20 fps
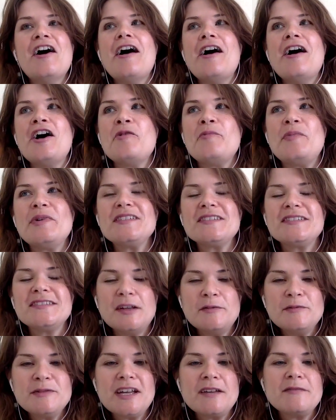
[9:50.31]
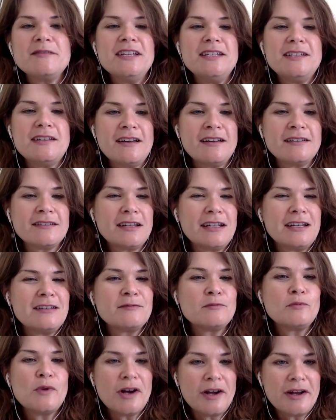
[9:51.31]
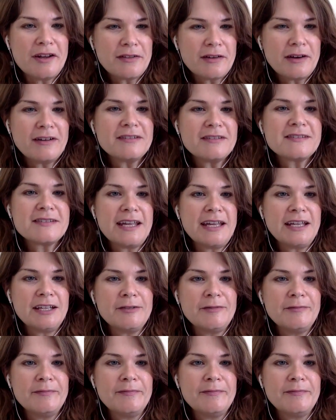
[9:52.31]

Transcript: But sometimes he does, and it's worth asking.